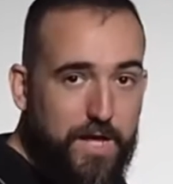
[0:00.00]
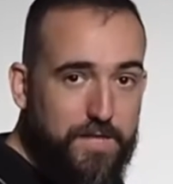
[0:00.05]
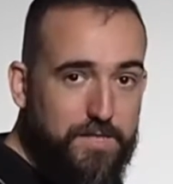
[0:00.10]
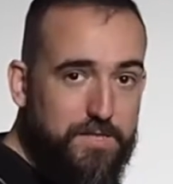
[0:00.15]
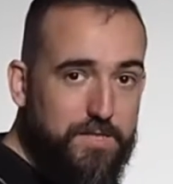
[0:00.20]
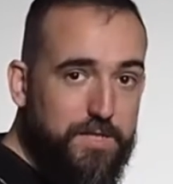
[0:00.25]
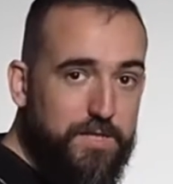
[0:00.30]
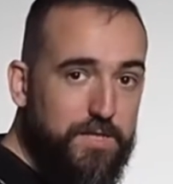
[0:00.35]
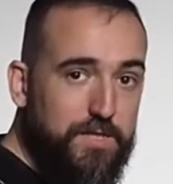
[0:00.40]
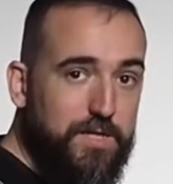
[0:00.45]

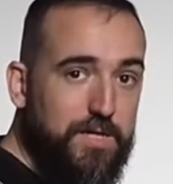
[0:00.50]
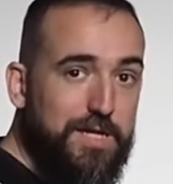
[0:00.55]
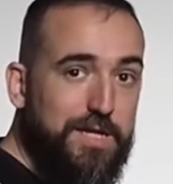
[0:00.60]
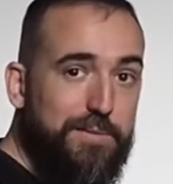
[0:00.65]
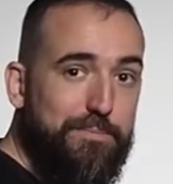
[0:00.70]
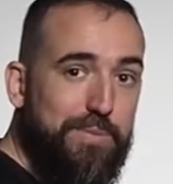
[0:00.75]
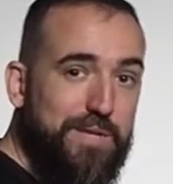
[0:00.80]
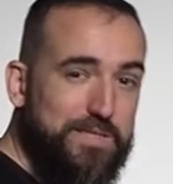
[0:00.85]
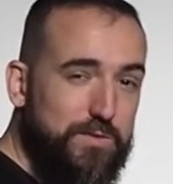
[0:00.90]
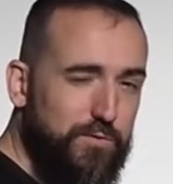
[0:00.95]
Eyes, in
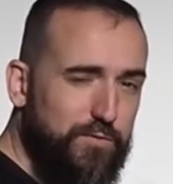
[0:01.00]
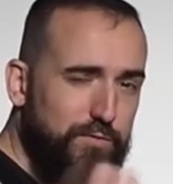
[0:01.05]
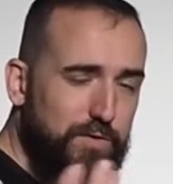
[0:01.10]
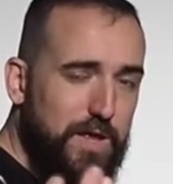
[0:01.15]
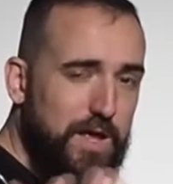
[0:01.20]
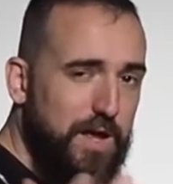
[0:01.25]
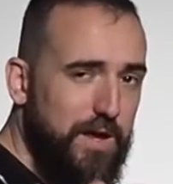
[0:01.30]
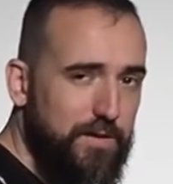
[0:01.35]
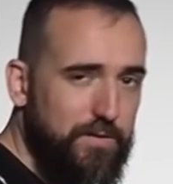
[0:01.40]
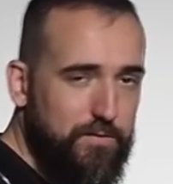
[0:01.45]
a
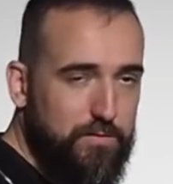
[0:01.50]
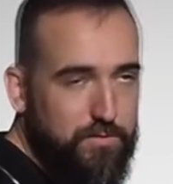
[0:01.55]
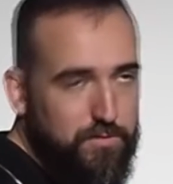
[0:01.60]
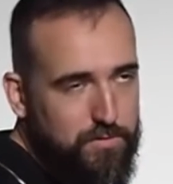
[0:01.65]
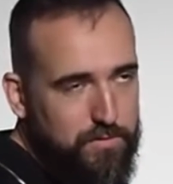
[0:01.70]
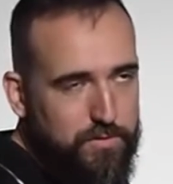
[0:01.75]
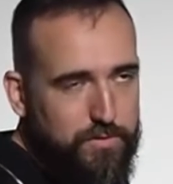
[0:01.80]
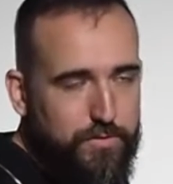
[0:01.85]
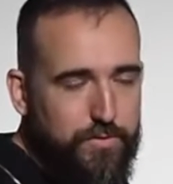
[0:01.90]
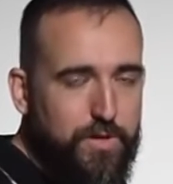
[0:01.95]
butterfly,
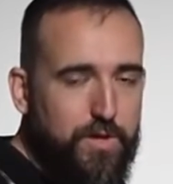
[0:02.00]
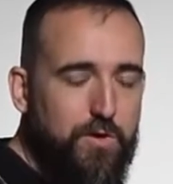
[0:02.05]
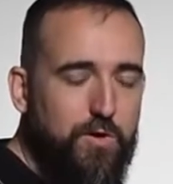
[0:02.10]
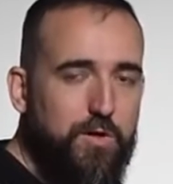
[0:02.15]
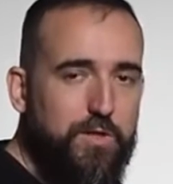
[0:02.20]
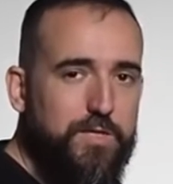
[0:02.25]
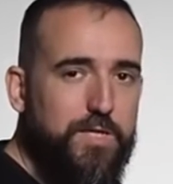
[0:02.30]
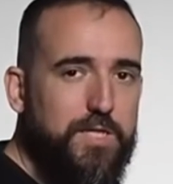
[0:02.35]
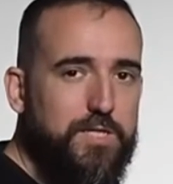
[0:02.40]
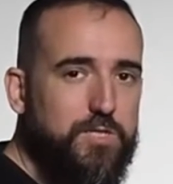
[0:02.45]
or you can
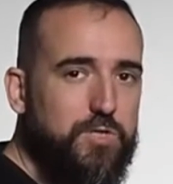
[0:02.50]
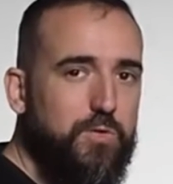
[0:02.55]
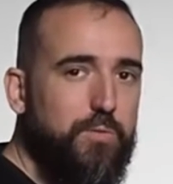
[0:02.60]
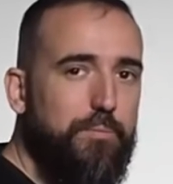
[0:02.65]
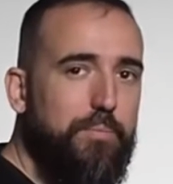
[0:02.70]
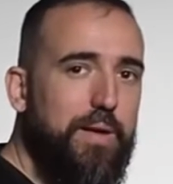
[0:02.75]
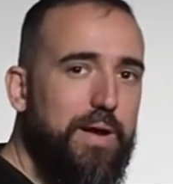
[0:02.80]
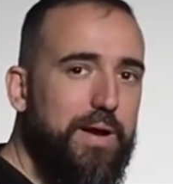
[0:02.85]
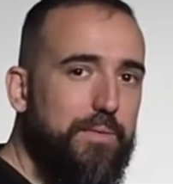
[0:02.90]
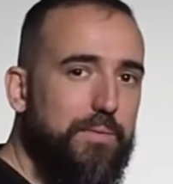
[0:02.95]
call it also
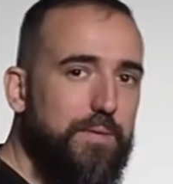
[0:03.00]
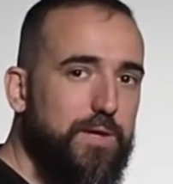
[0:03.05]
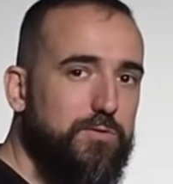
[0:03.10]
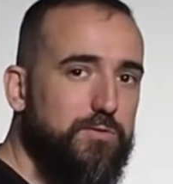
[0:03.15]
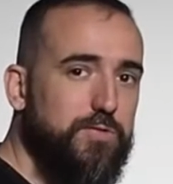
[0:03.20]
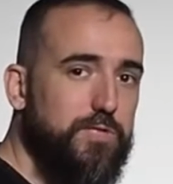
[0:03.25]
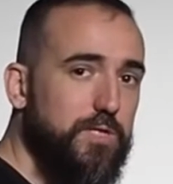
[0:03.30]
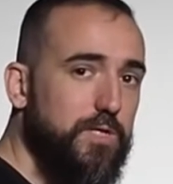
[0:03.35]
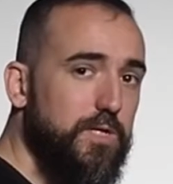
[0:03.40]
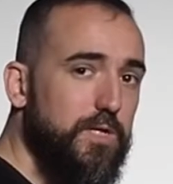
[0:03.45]

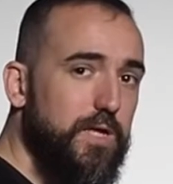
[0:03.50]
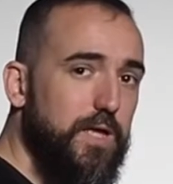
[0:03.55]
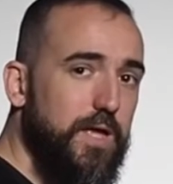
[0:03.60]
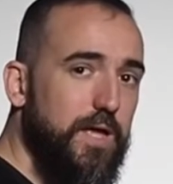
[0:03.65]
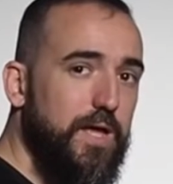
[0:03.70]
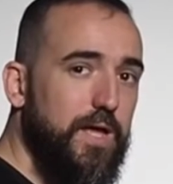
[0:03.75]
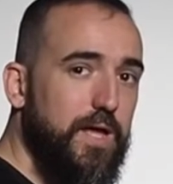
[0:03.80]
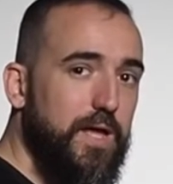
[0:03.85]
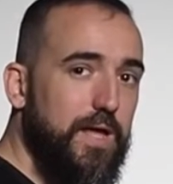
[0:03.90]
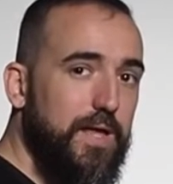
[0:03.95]
paramount
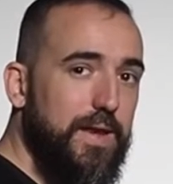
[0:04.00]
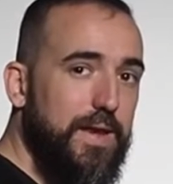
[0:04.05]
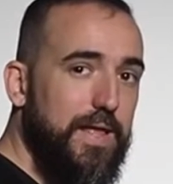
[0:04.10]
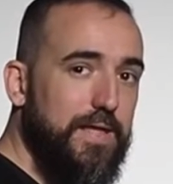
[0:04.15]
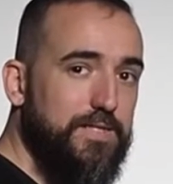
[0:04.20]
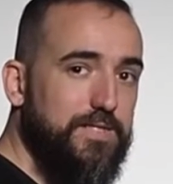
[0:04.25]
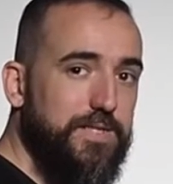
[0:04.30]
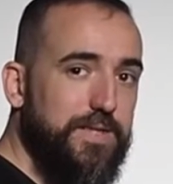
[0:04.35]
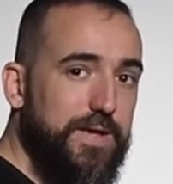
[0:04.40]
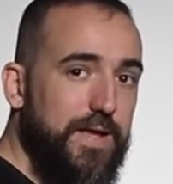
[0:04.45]

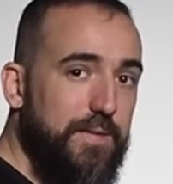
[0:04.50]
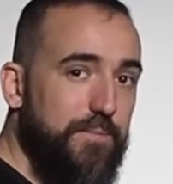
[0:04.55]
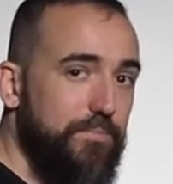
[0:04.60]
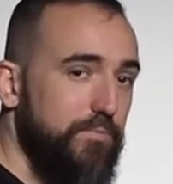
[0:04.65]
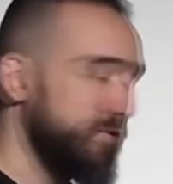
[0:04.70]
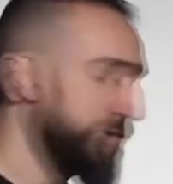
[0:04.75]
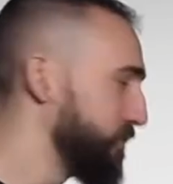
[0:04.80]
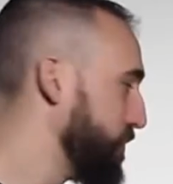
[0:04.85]
light setup,